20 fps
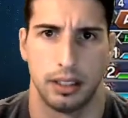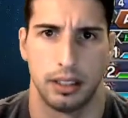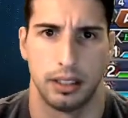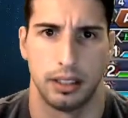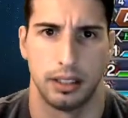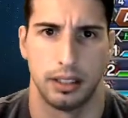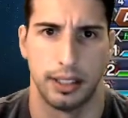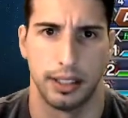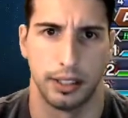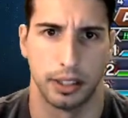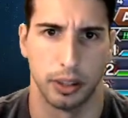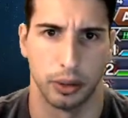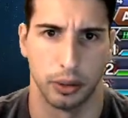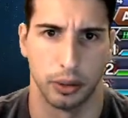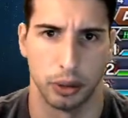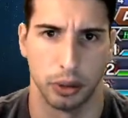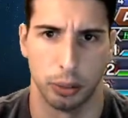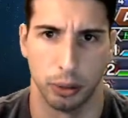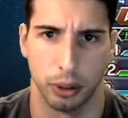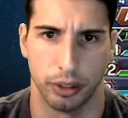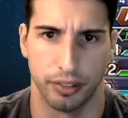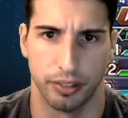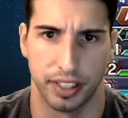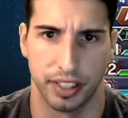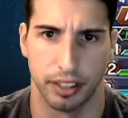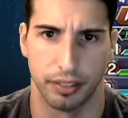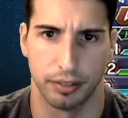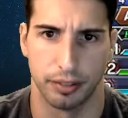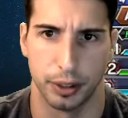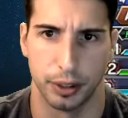There you go. No more Veil
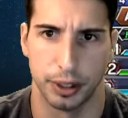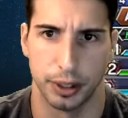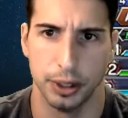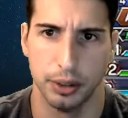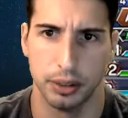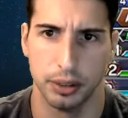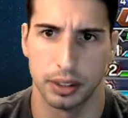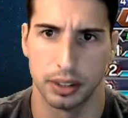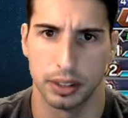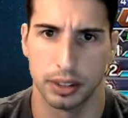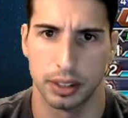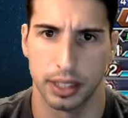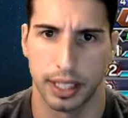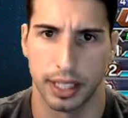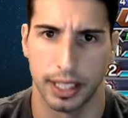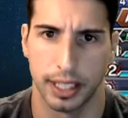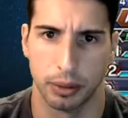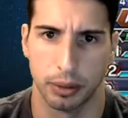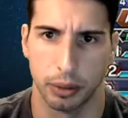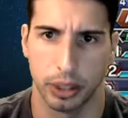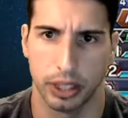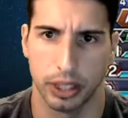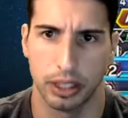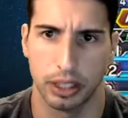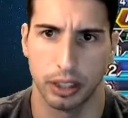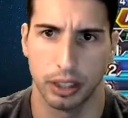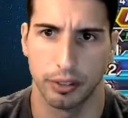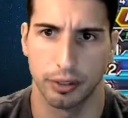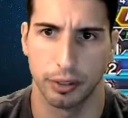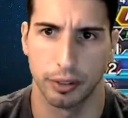for you. And we're going to go
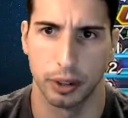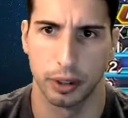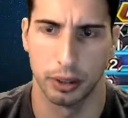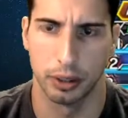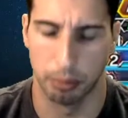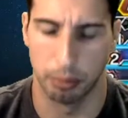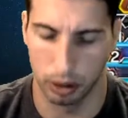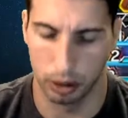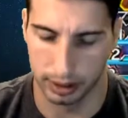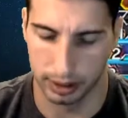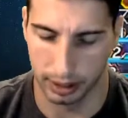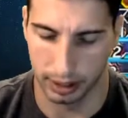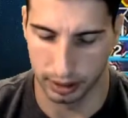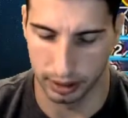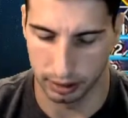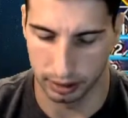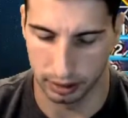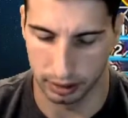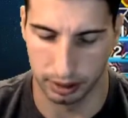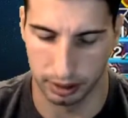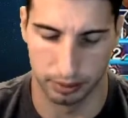for a multi-hit here.